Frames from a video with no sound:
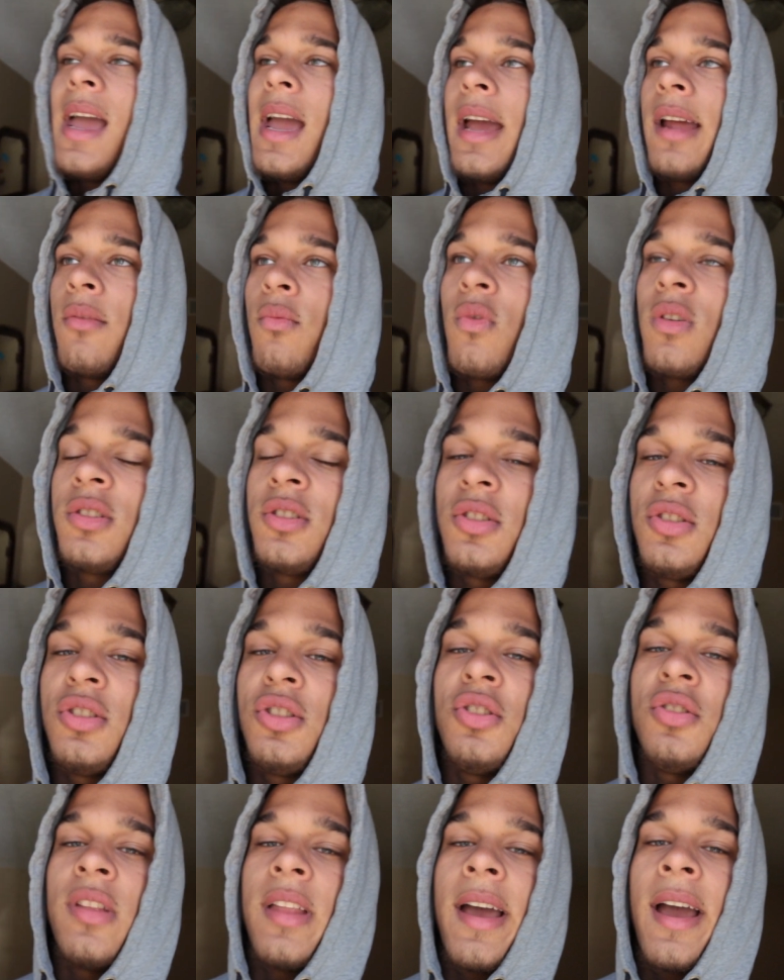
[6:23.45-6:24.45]
And once you
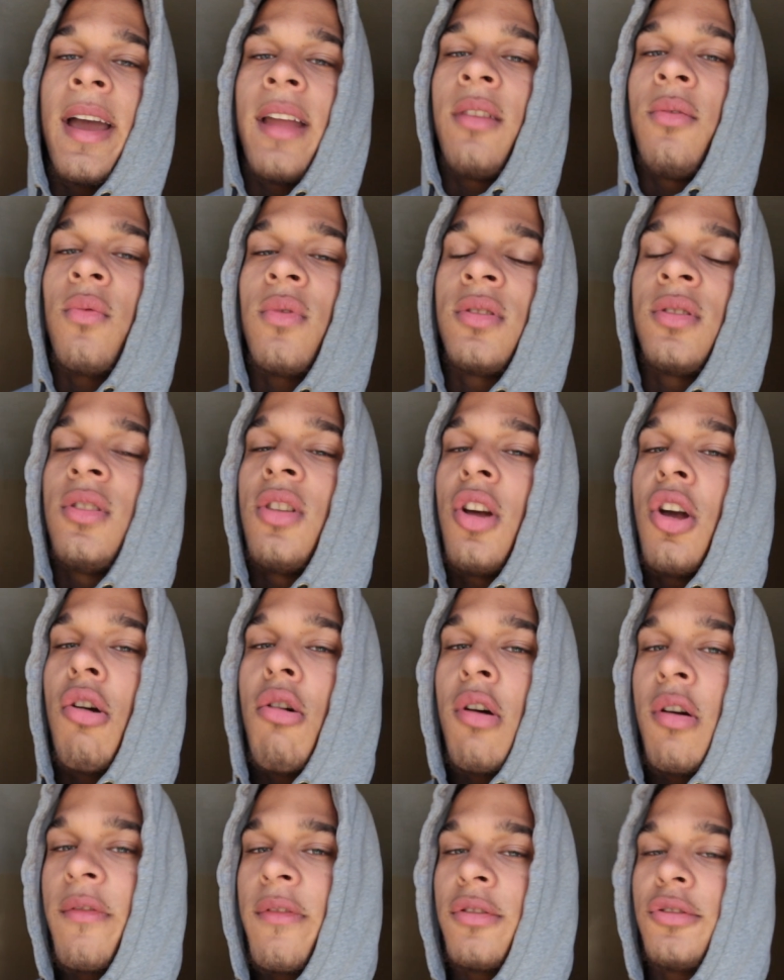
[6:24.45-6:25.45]
do that, you want to
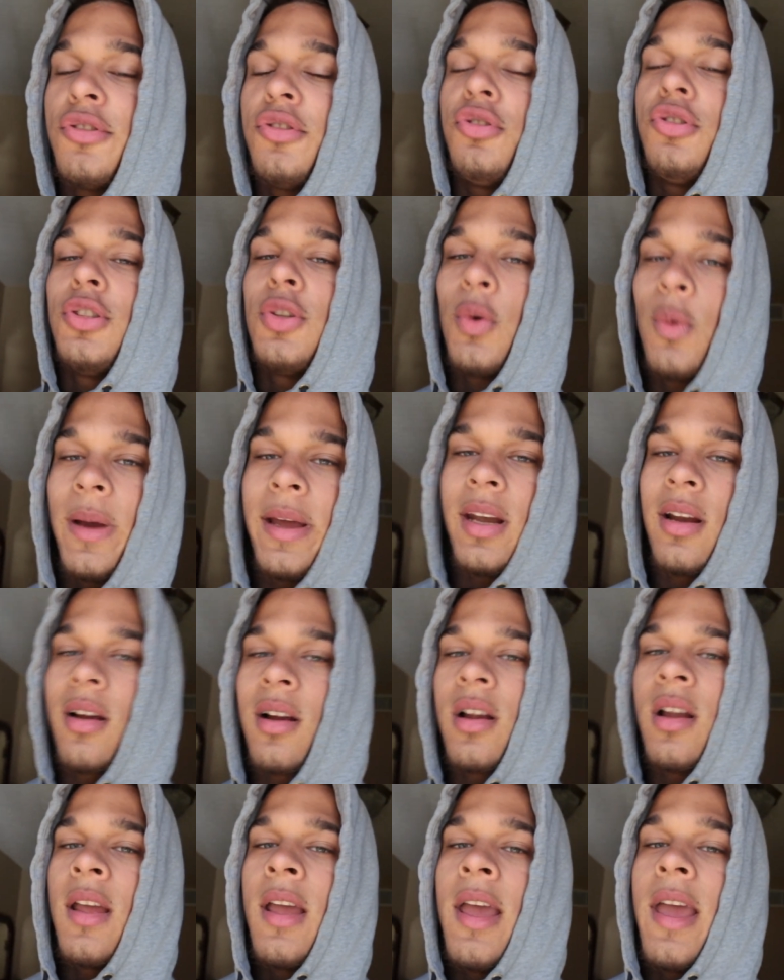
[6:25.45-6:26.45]
go over to
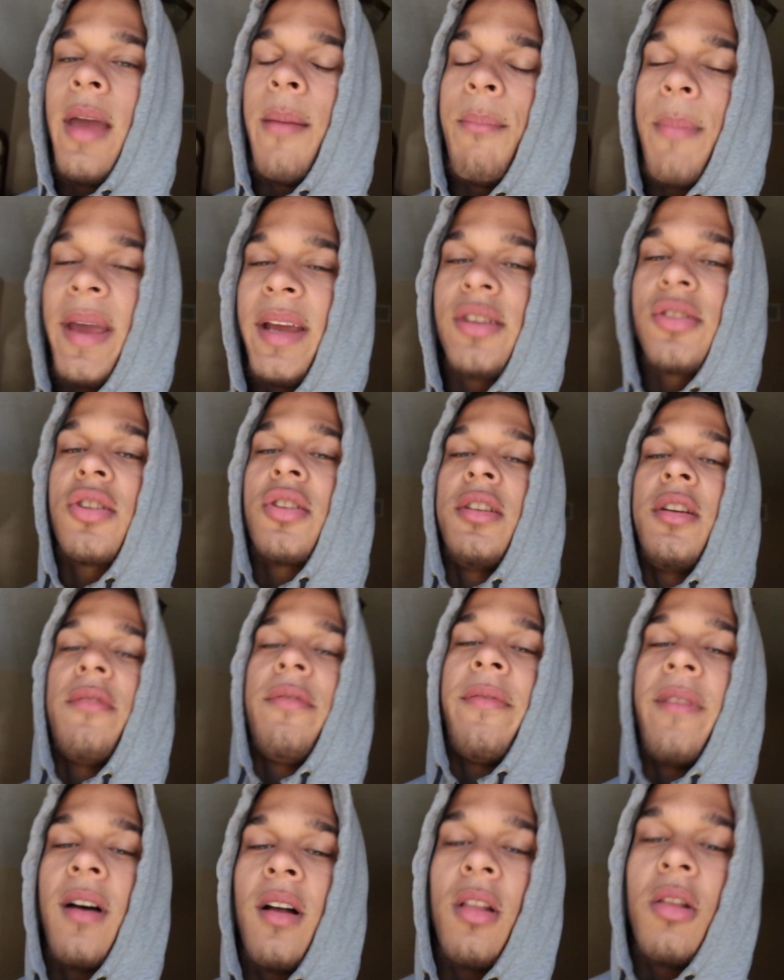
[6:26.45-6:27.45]
Twitter, make sure you're
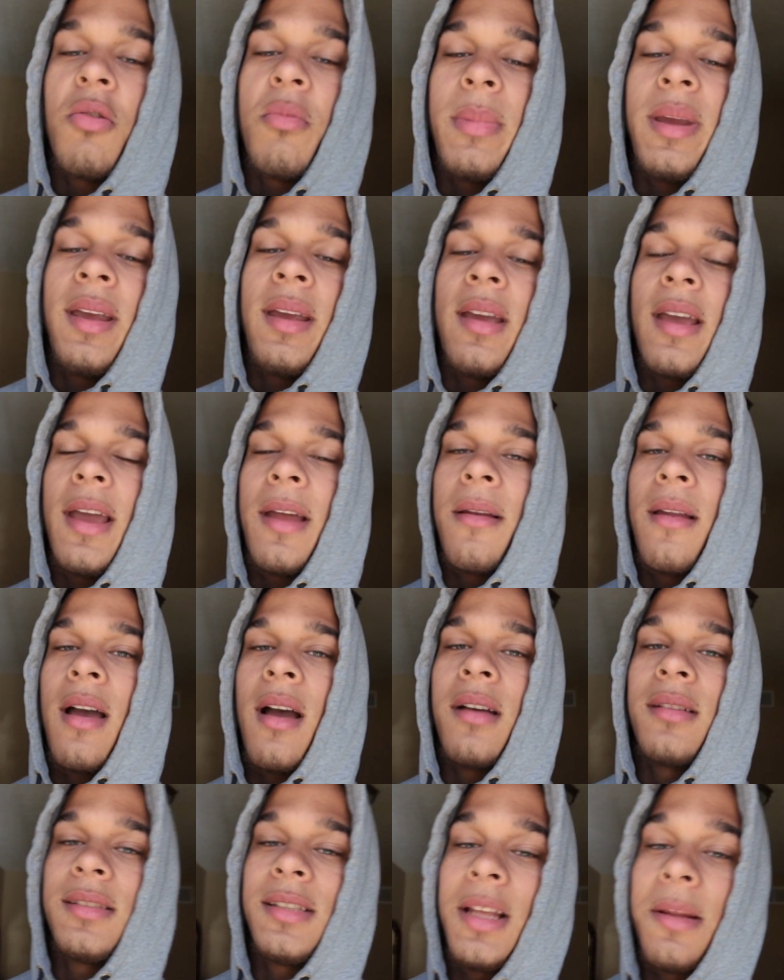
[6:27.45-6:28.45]
following me and
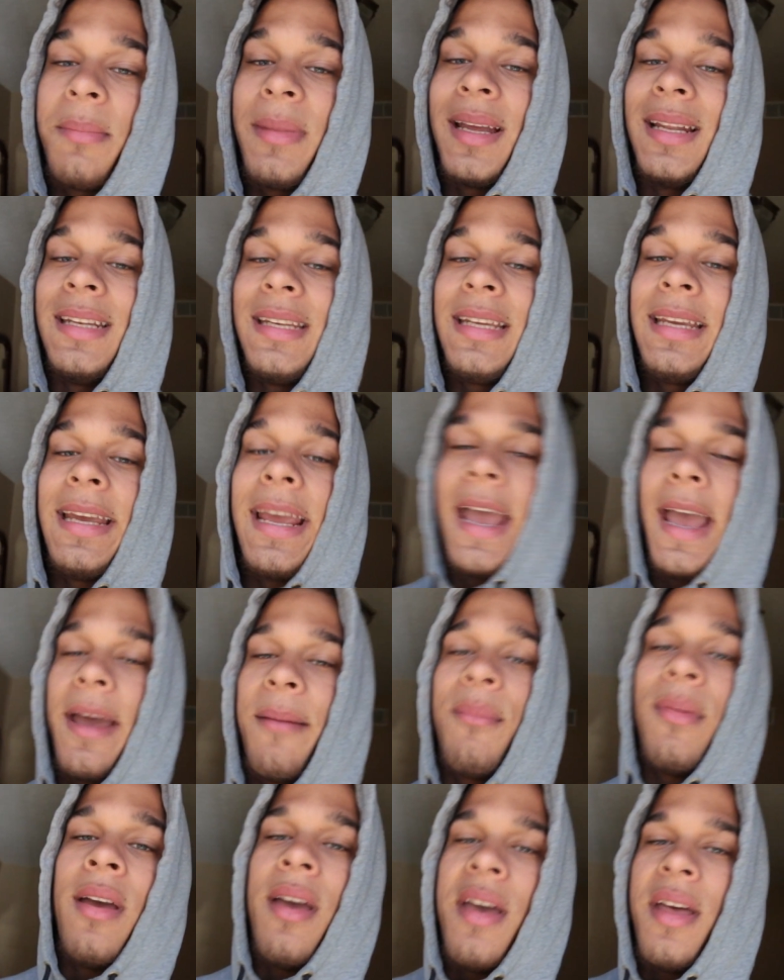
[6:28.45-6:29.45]
uh, send me a
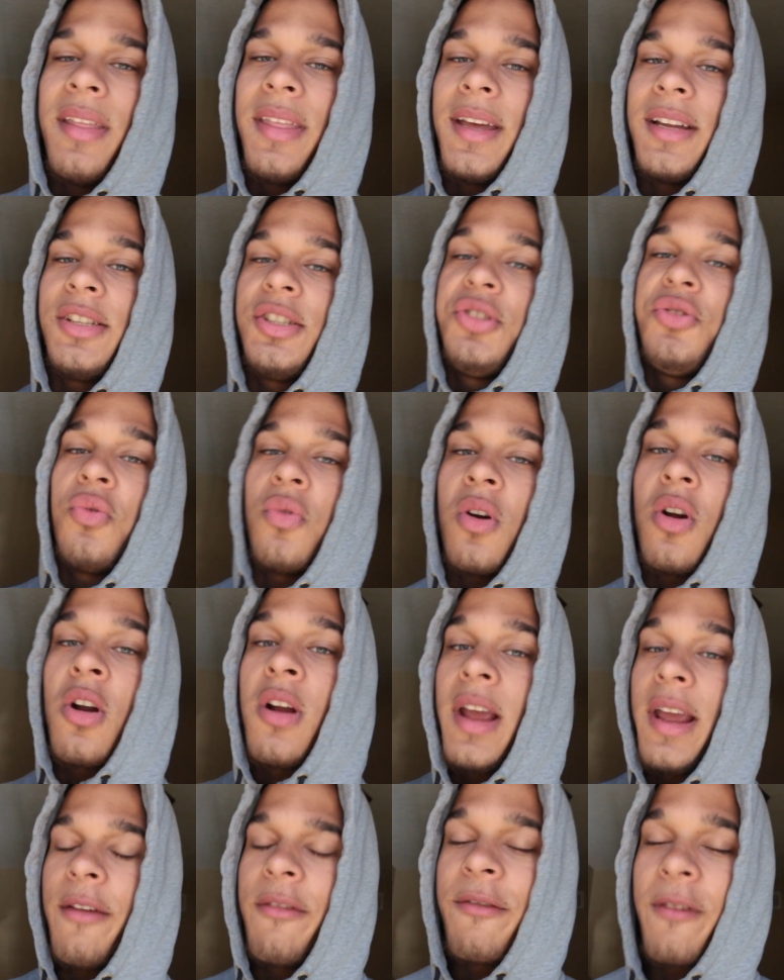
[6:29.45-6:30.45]
DM that you
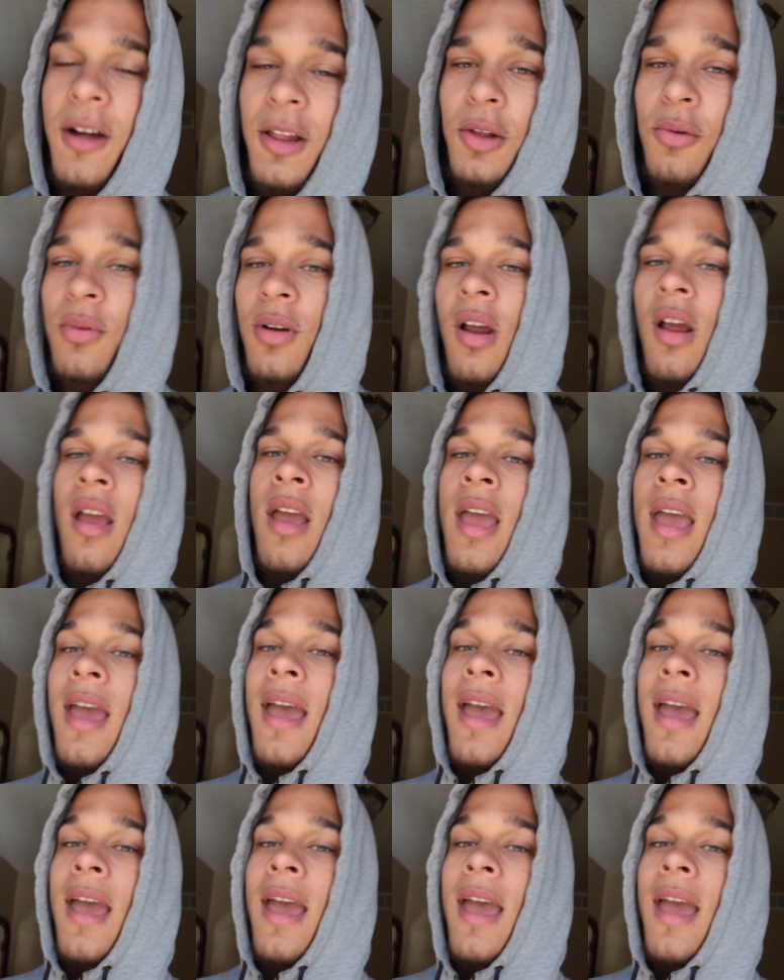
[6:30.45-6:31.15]
are a follower.